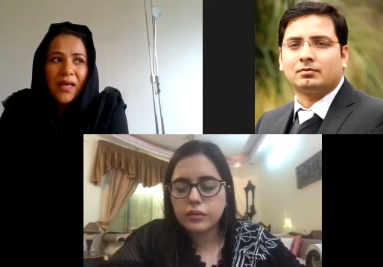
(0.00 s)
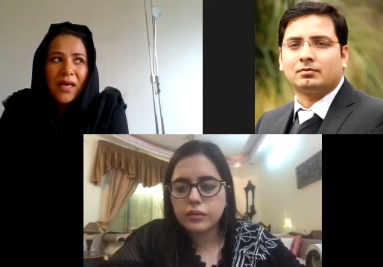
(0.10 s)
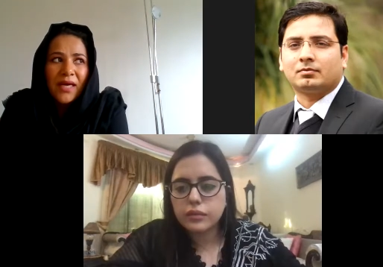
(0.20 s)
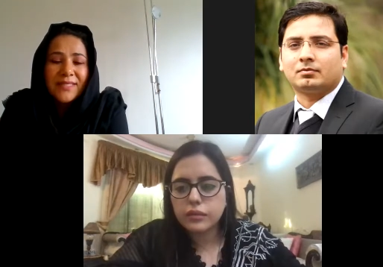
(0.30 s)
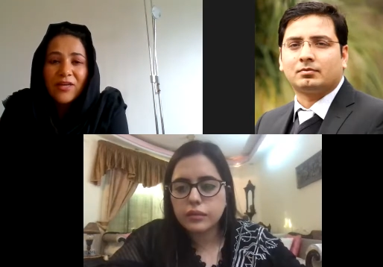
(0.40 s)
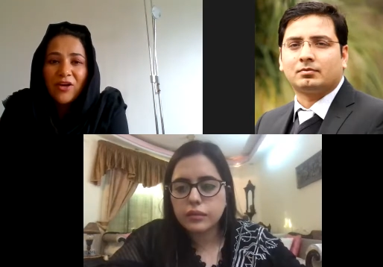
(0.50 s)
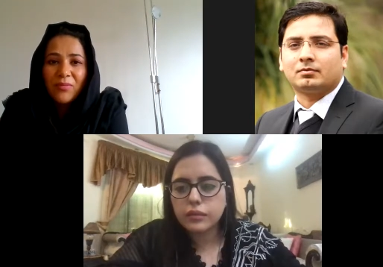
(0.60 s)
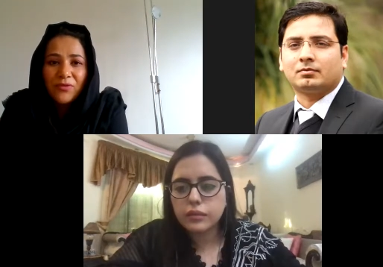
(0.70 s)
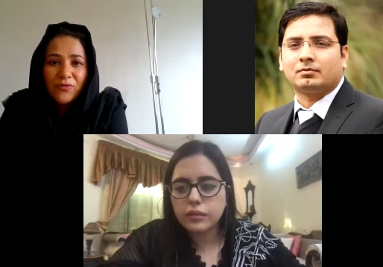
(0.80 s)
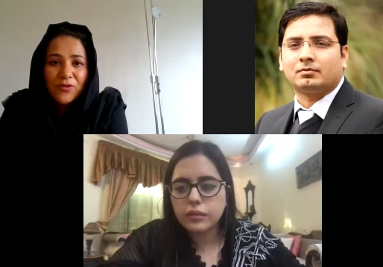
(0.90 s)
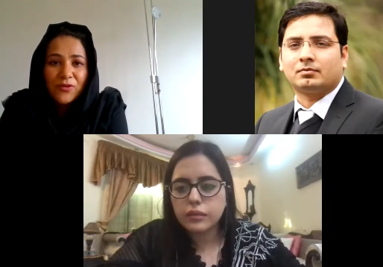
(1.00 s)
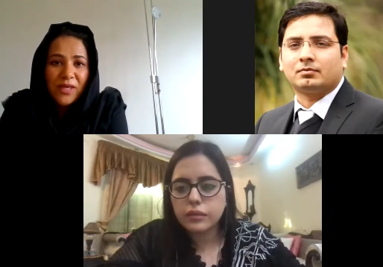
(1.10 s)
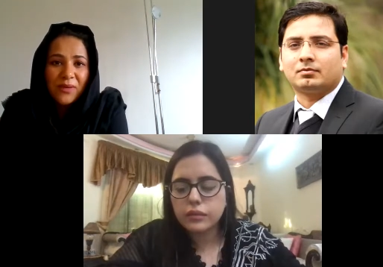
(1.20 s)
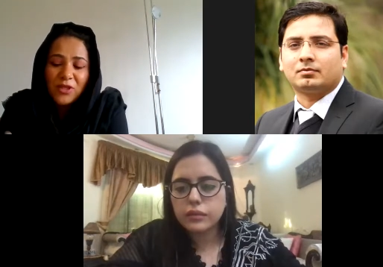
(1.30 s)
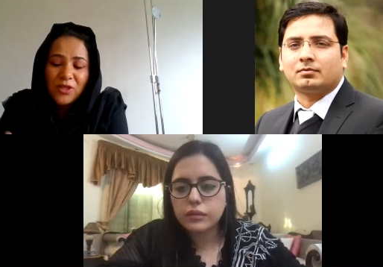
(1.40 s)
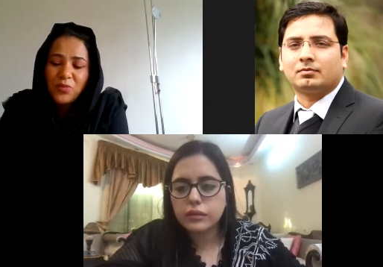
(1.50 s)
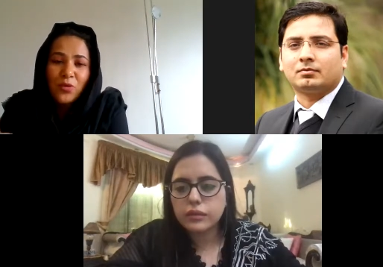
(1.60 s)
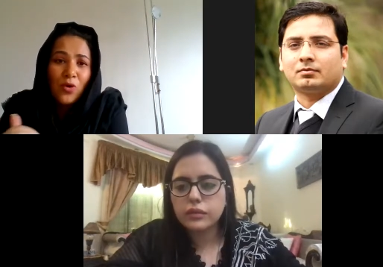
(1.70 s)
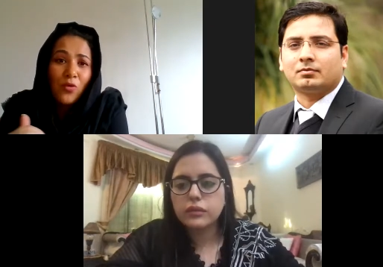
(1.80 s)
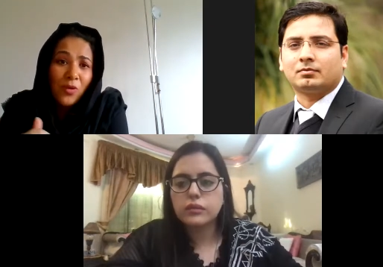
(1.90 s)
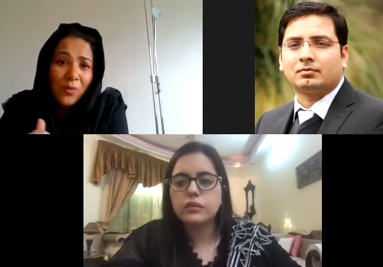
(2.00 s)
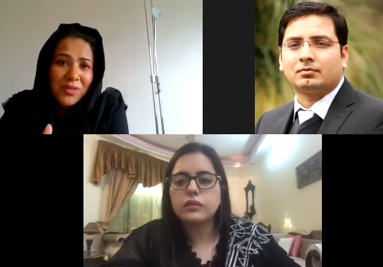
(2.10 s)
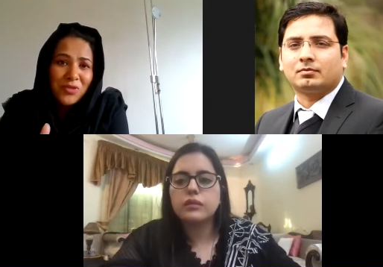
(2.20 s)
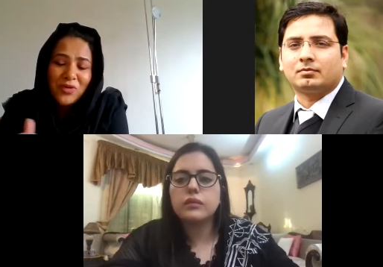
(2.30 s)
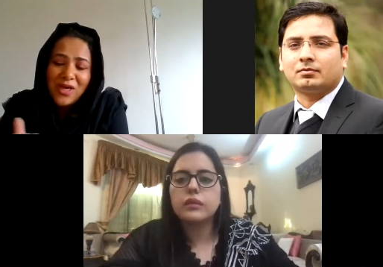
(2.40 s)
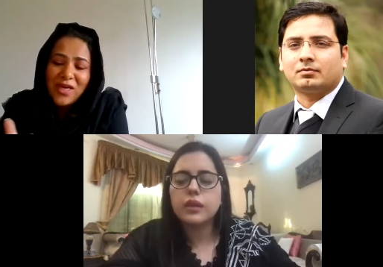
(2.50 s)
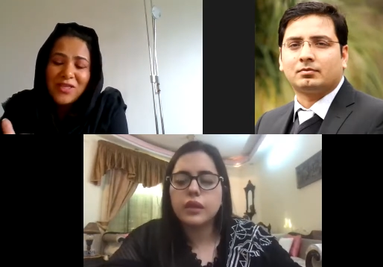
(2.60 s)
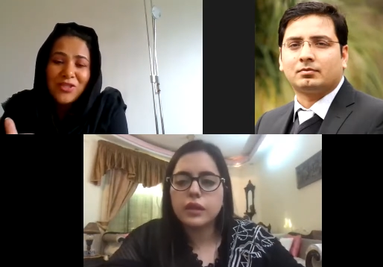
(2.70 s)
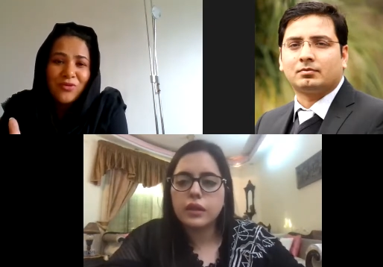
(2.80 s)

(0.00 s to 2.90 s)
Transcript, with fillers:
Speaker 1: his government was very much pro women's right,